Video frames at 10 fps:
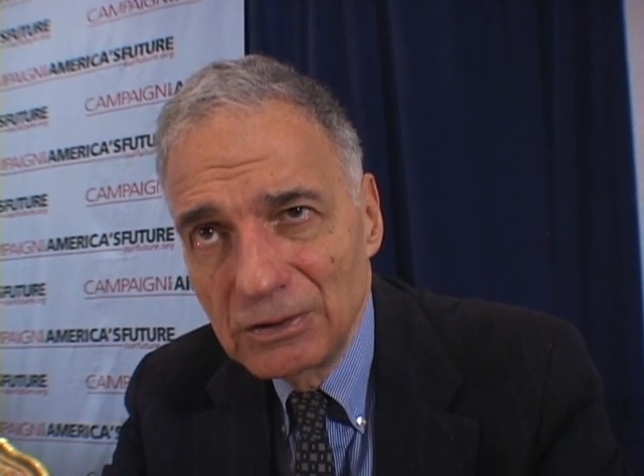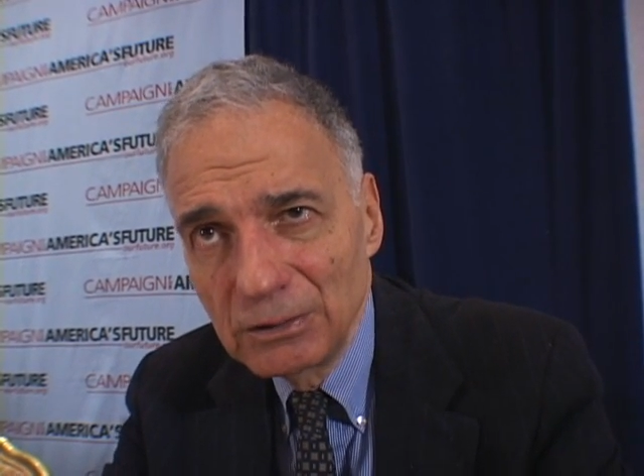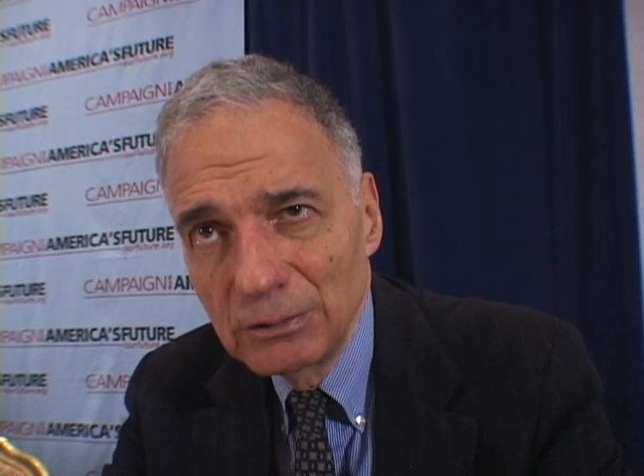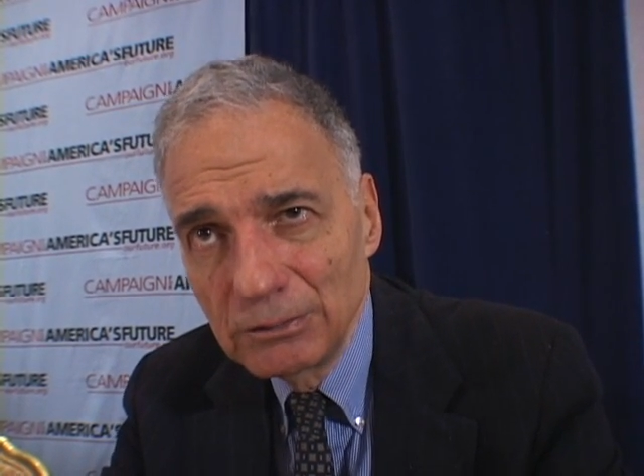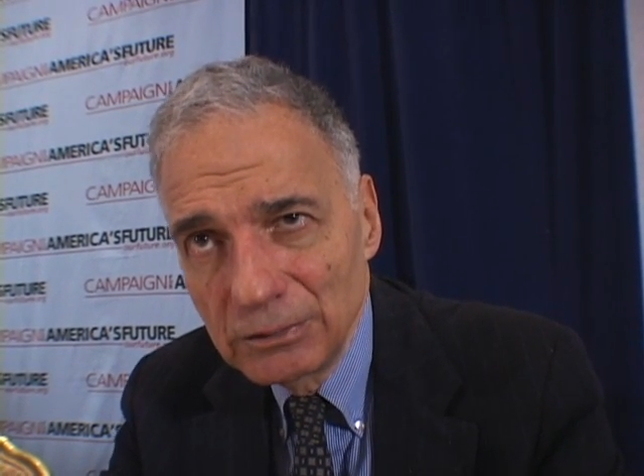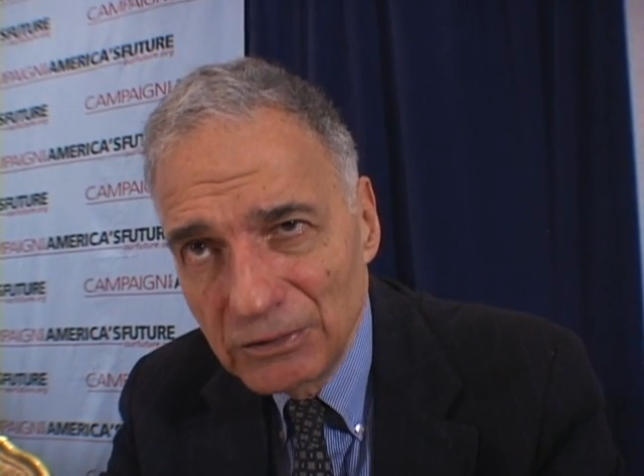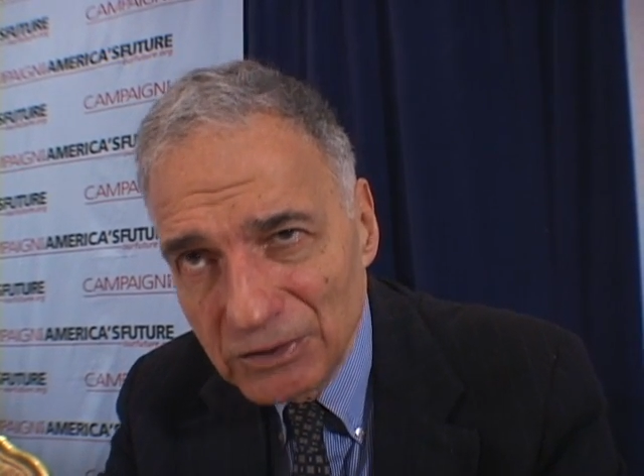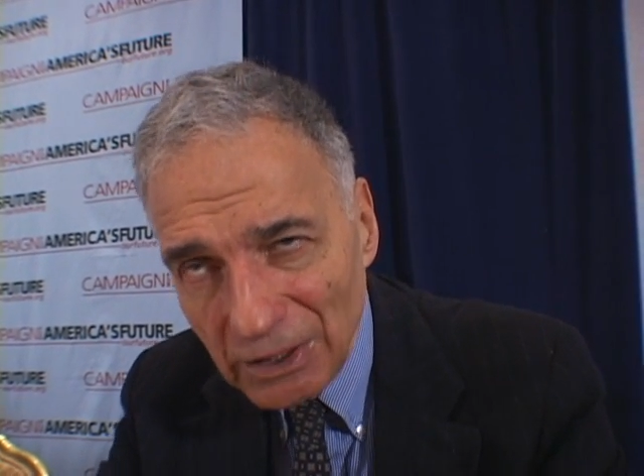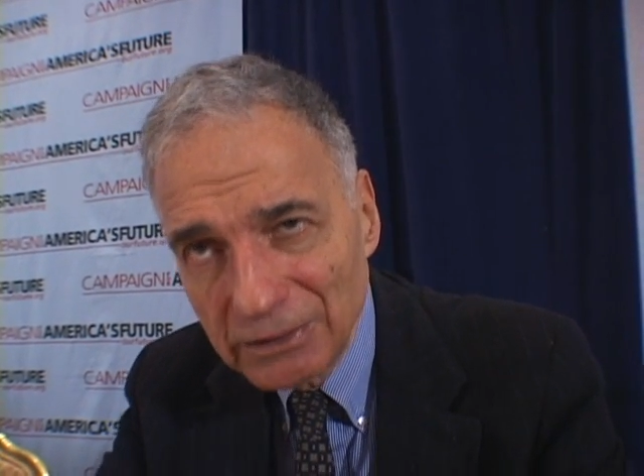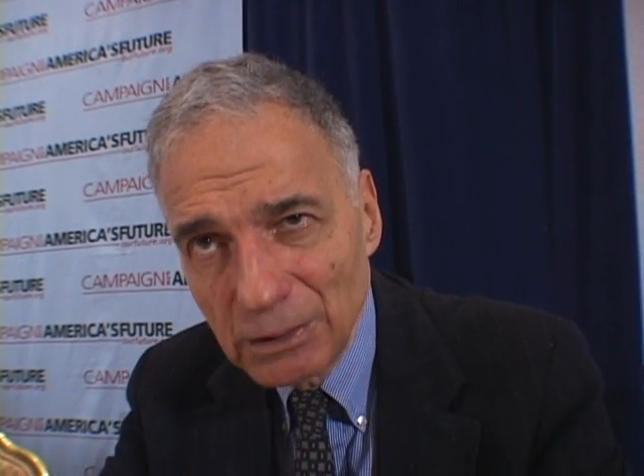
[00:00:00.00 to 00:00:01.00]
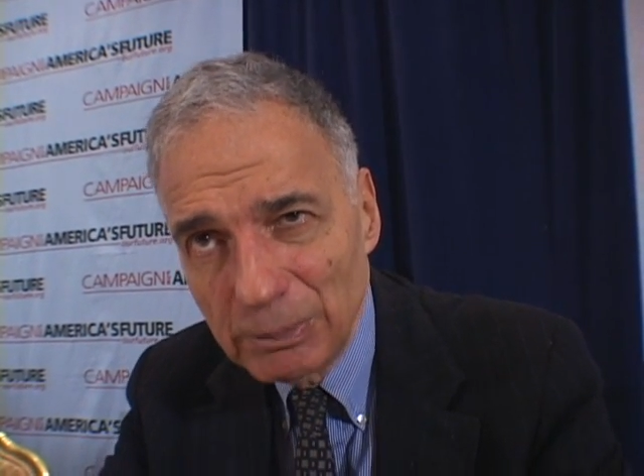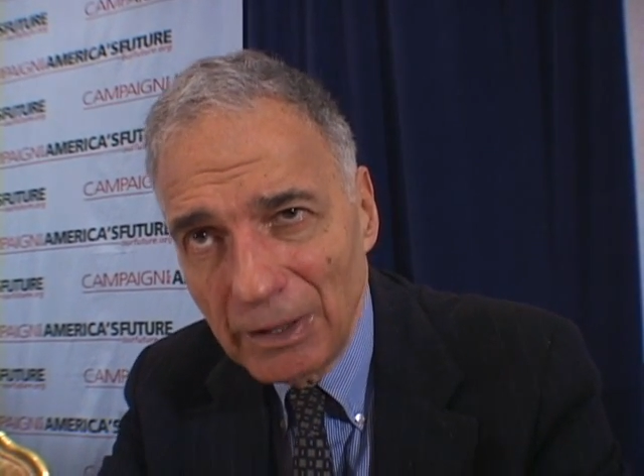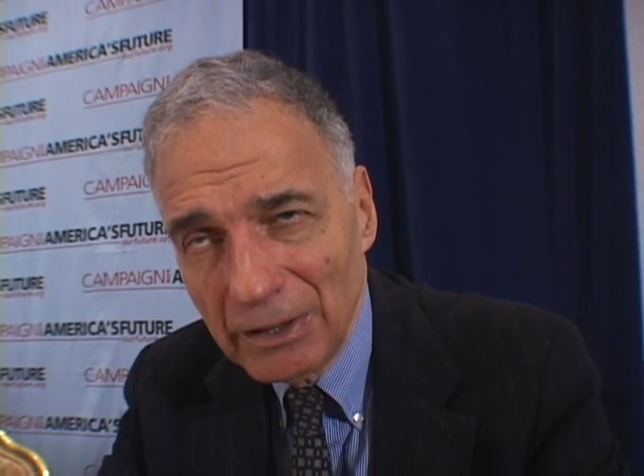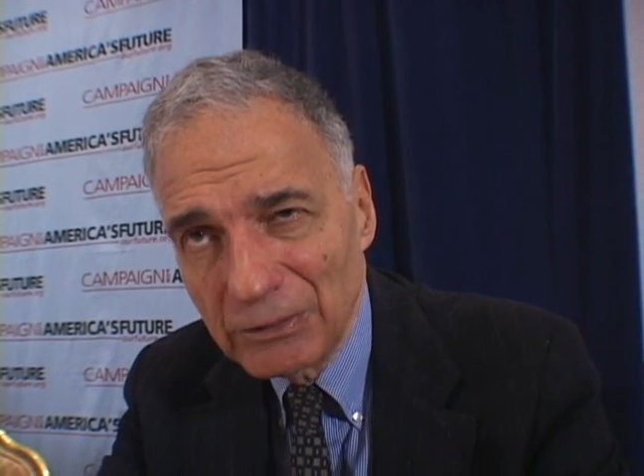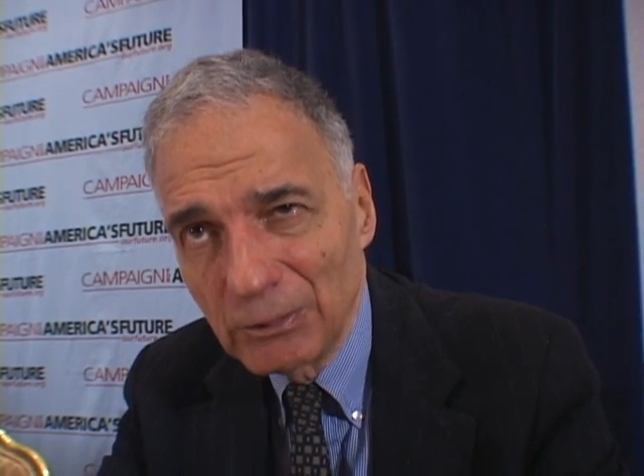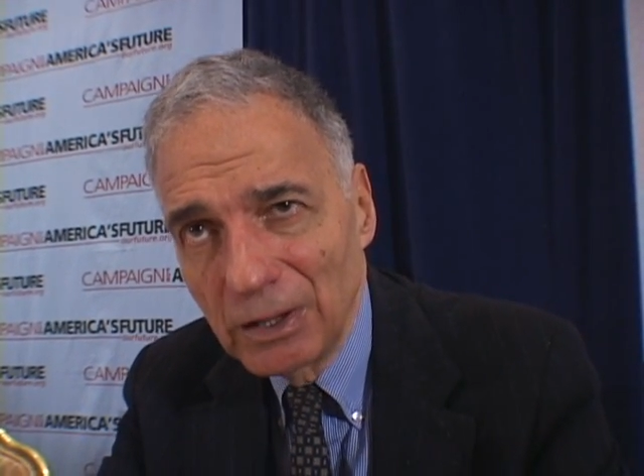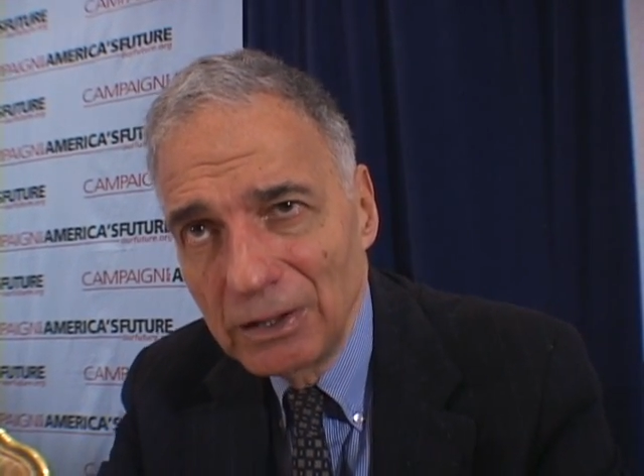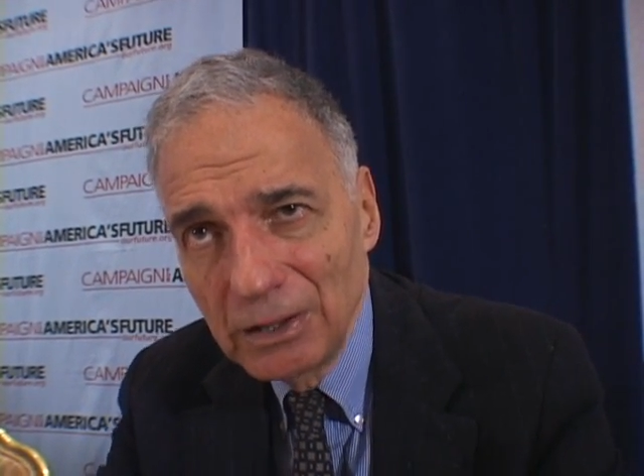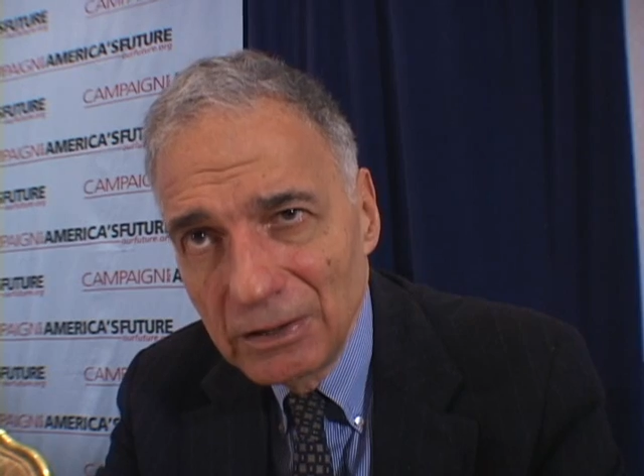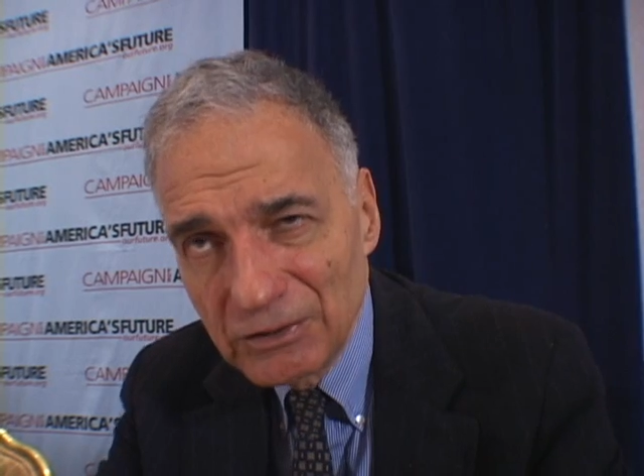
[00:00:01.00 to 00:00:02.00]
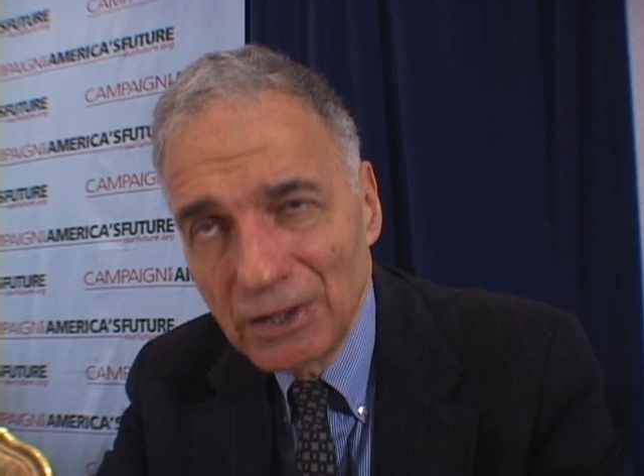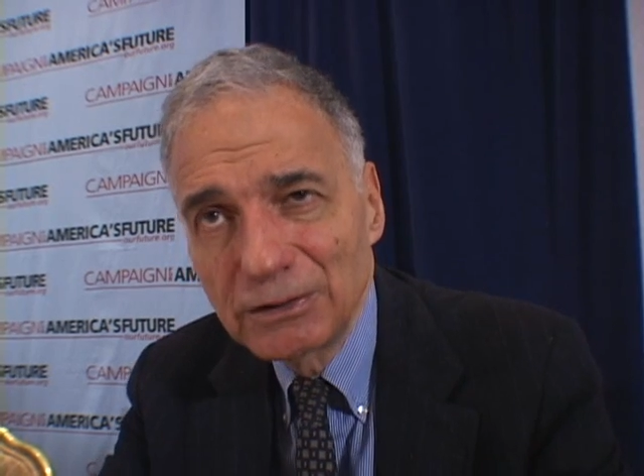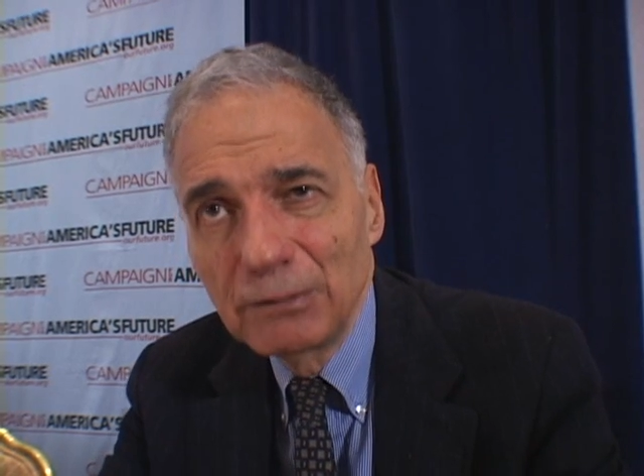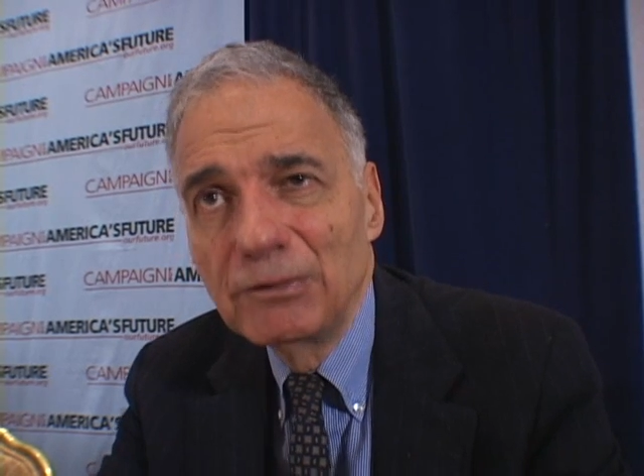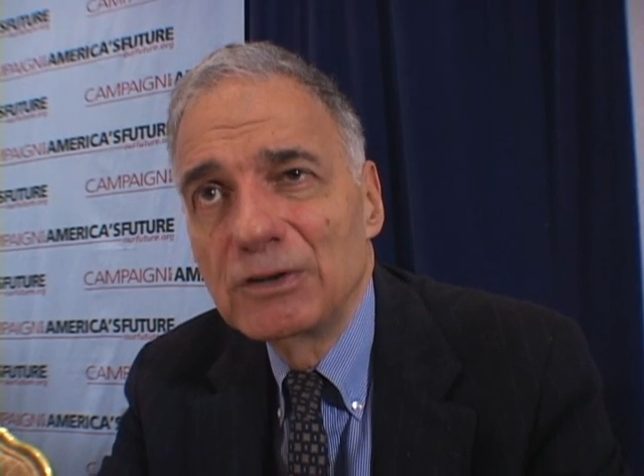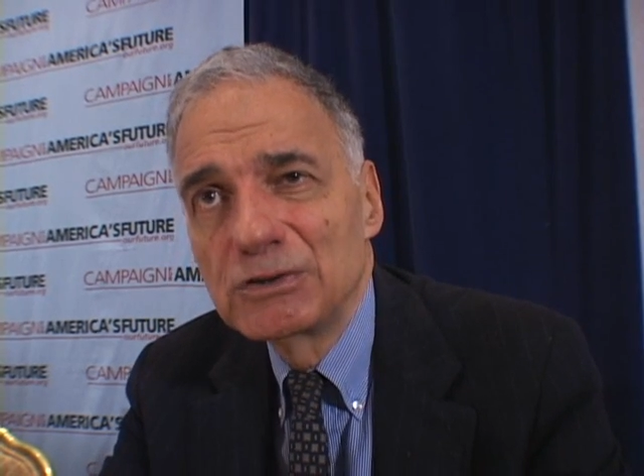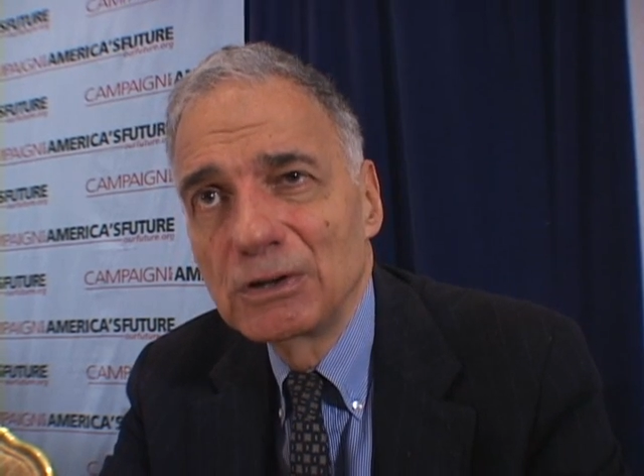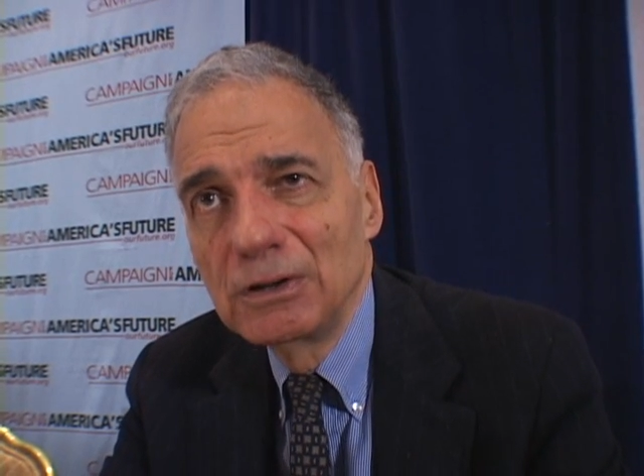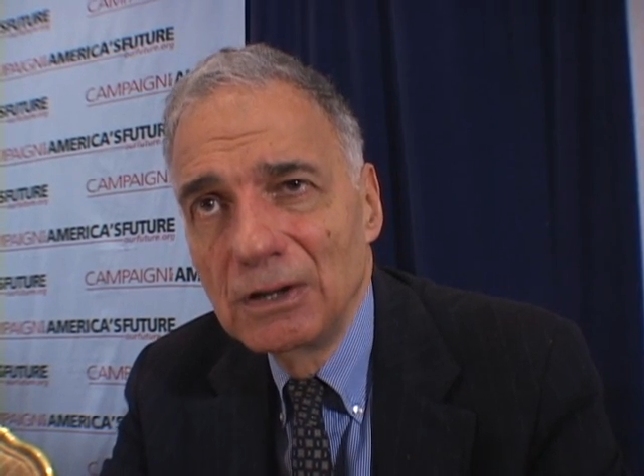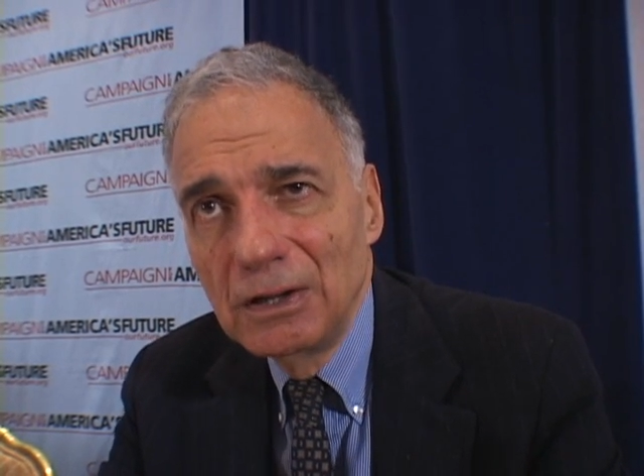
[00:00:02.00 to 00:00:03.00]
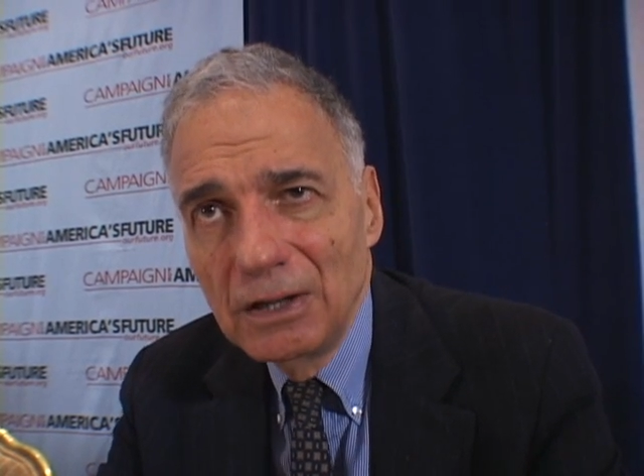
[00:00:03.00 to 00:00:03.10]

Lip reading: to set the pathway, set the vision,